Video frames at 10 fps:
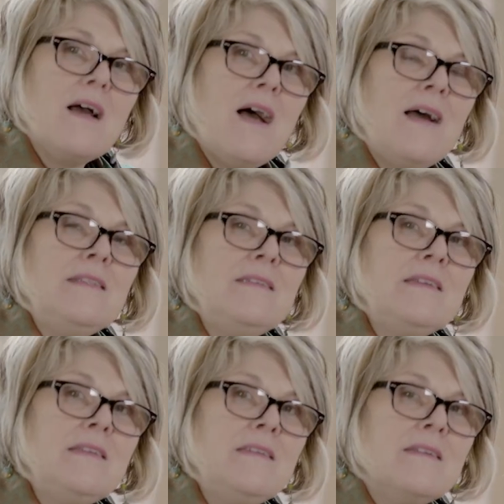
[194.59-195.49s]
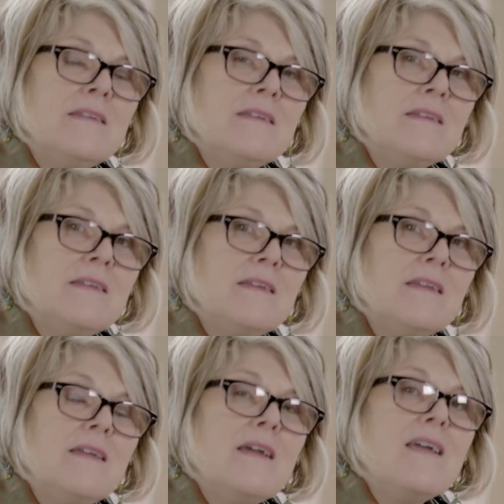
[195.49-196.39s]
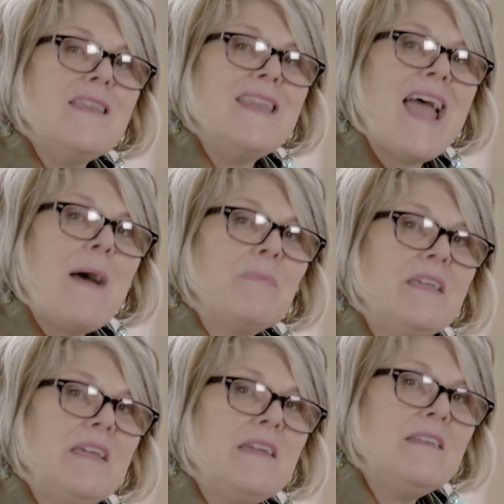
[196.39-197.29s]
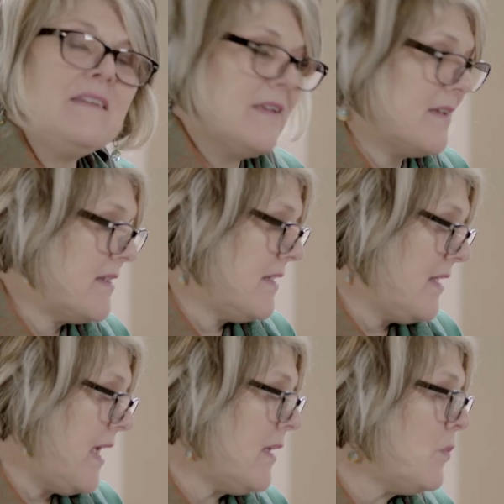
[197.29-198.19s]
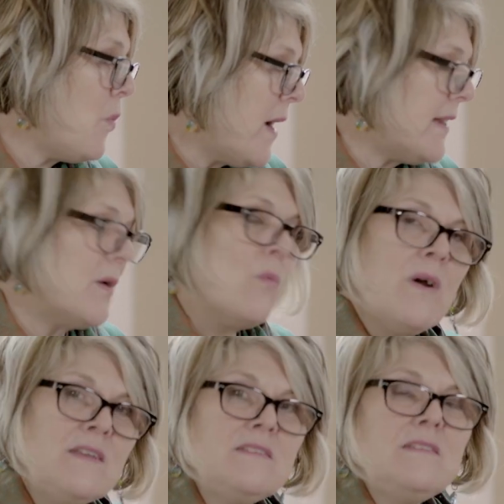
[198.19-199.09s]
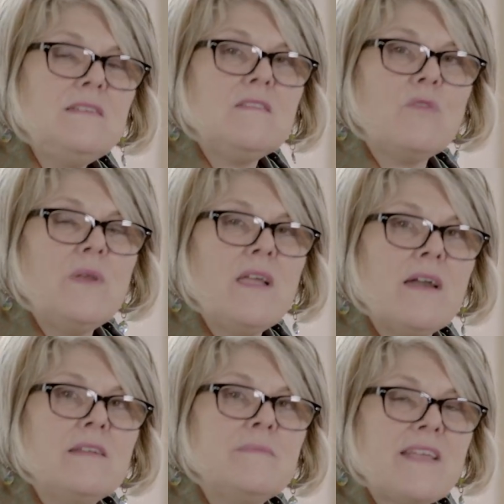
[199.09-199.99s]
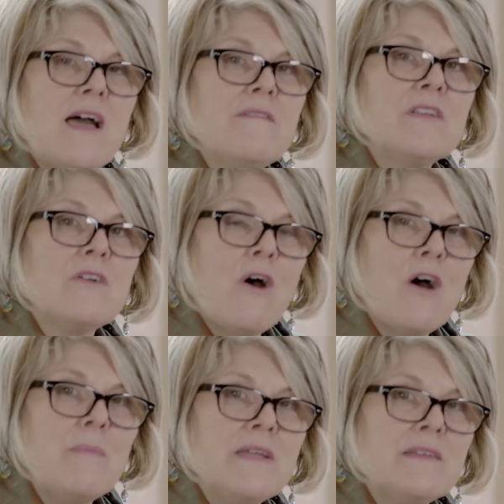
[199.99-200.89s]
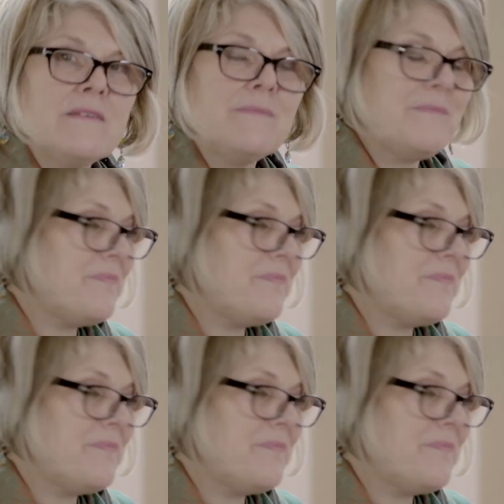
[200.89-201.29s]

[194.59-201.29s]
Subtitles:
Onion, napkin, and wedding. What do these 3 items have in common?